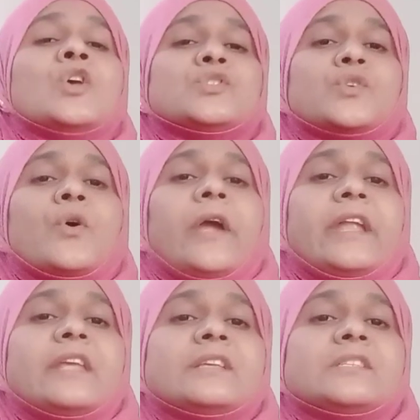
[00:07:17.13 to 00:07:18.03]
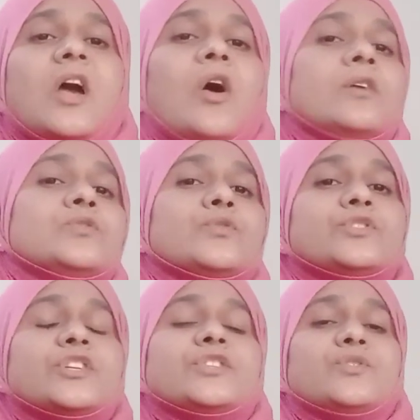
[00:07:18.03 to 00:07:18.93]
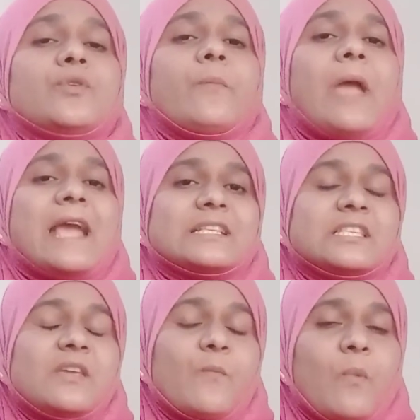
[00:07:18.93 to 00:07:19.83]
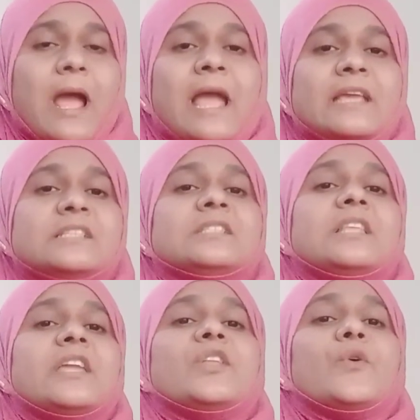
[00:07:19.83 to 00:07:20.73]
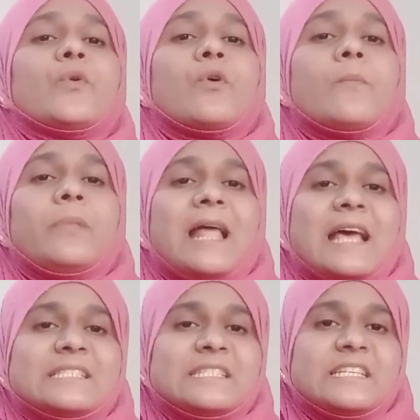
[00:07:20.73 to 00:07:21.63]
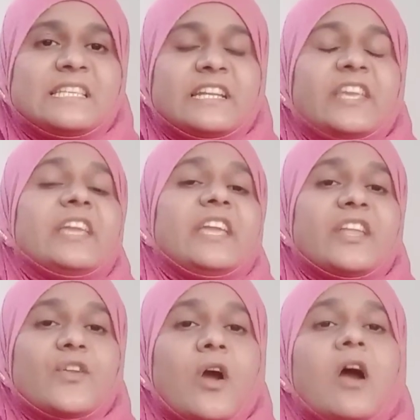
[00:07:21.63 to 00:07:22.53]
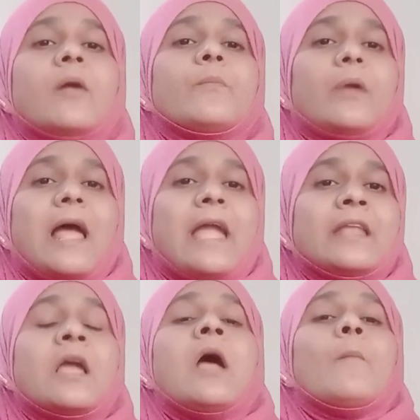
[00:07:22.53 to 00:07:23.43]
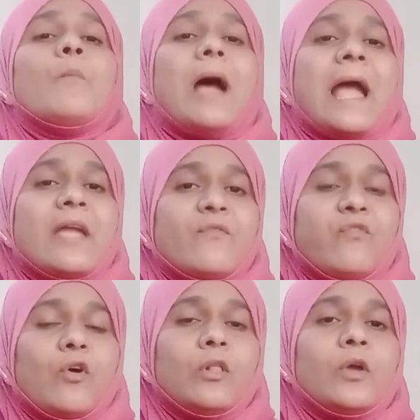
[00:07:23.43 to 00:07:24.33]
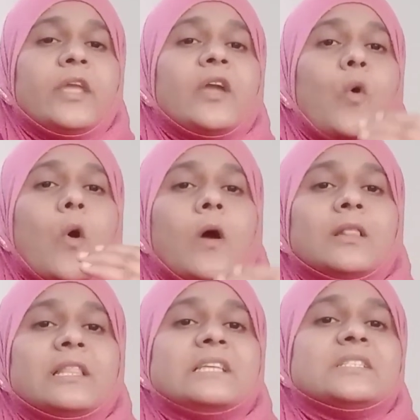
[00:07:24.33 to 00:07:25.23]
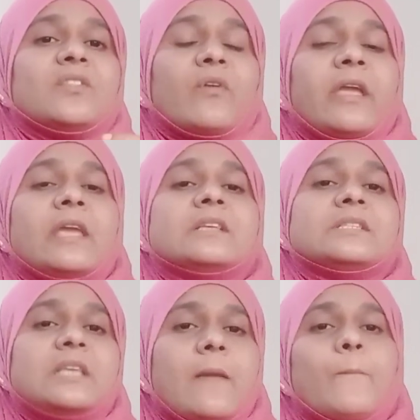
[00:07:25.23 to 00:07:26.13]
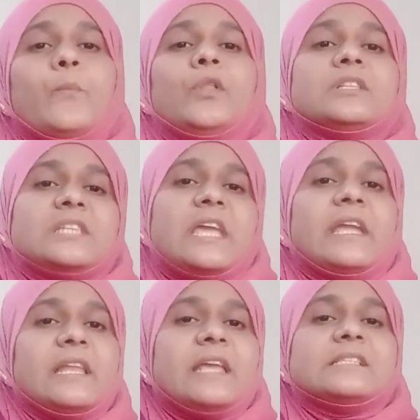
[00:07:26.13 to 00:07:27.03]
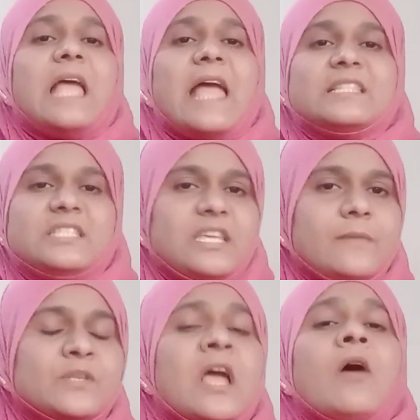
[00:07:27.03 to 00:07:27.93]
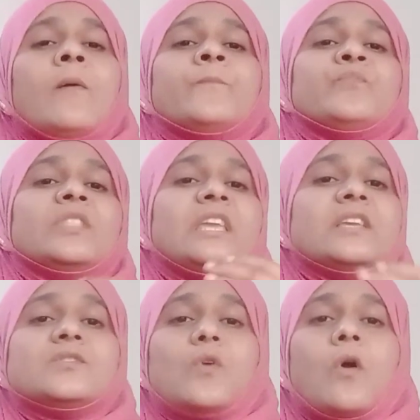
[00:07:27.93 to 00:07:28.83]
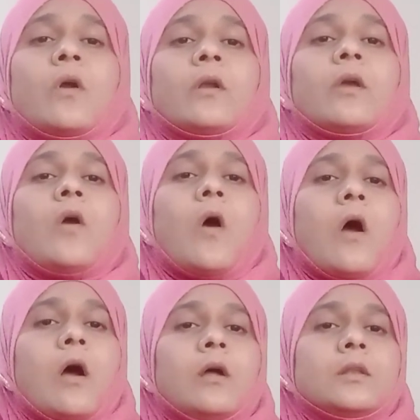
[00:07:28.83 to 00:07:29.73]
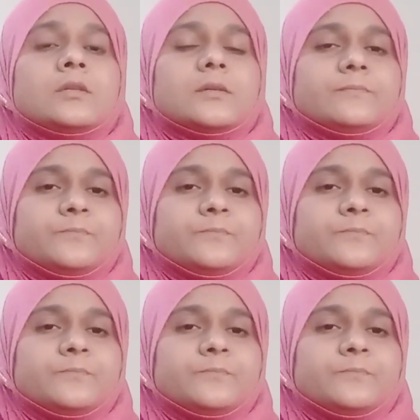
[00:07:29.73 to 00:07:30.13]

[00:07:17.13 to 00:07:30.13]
So it is our duty to maximize the neuroplasticity in our brain by following all these three simple techniques and tips. These are called